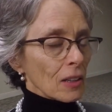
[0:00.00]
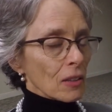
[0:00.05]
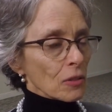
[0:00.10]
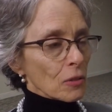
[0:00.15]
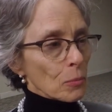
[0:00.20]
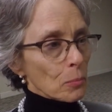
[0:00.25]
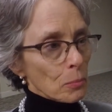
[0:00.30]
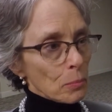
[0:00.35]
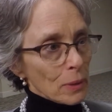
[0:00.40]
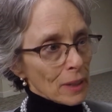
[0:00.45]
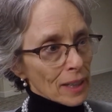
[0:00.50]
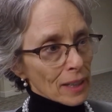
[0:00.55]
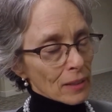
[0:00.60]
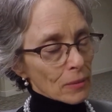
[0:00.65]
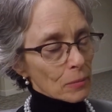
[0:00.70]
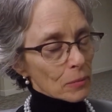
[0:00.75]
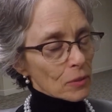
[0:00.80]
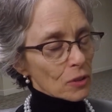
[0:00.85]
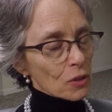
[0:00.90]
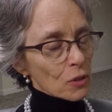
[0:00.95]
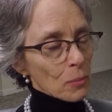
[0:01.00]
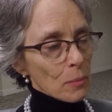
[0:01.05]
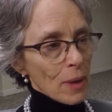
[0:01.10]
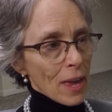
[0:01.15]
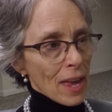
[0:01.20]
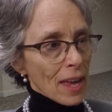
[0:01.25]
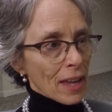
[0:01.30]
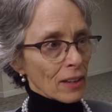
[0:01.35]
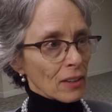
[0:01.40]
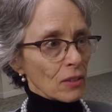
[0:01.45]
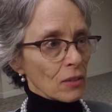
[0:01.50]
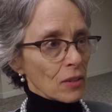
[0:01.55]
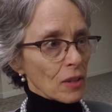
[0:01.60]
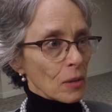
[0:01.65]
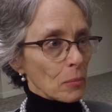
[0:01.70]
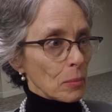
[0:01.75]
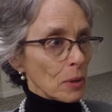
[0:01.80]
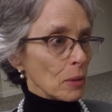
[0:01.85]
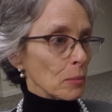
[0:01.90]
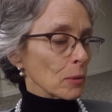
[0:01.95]
The big demand
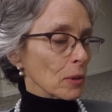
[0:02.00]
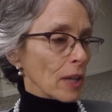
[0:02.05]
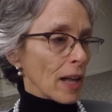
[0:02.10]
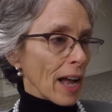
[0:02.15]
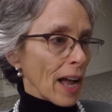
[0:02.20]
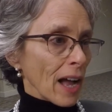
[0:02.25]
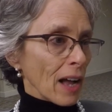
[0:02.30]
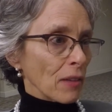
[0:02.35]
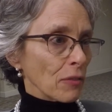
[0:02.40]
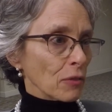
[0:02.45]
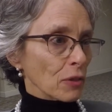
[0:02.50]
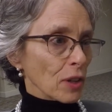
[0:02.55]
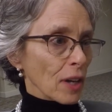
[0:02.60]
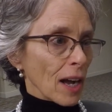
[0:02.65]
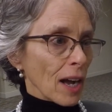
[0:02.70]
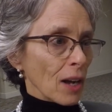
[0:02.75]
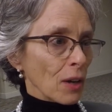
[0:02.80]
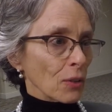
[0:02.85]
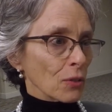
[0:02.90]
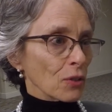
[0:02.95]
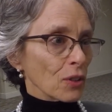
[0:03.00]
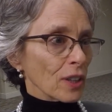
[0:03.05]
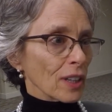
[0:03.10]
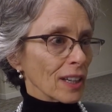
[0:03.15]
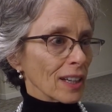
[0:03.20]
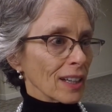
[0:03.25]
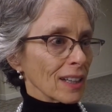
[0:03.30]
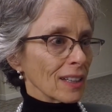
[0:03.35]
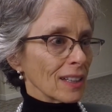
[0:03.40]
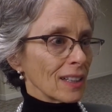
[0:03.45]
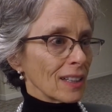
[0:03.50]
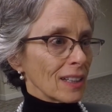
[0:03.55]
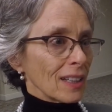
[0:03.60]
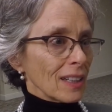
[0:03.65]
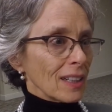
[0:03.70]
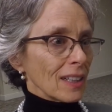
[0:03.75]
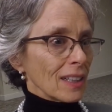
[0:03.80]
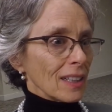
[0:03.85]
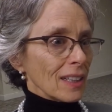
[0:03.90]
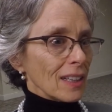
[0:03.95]
that people have for housing
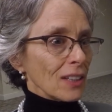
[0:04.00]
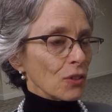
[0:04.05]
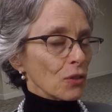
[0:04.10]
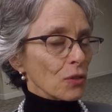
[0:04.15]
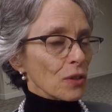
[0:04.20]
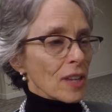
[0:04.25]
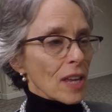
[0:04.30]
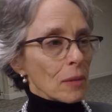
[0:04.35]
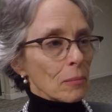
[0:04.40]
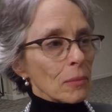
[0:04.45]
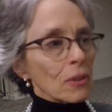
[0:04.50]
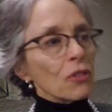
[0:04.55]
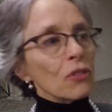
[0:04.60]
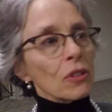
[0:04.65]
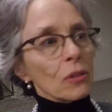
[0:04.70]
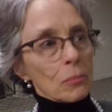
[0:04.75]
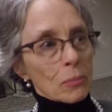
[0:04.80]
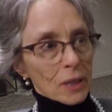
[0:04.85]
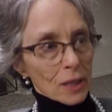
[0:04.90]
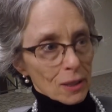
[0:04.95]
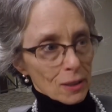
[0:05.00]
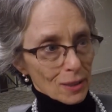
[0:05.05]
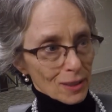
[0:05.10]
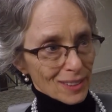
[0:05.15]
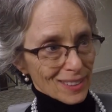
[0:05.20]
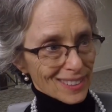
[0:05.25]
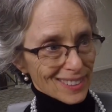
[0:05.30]
is for that missing middle.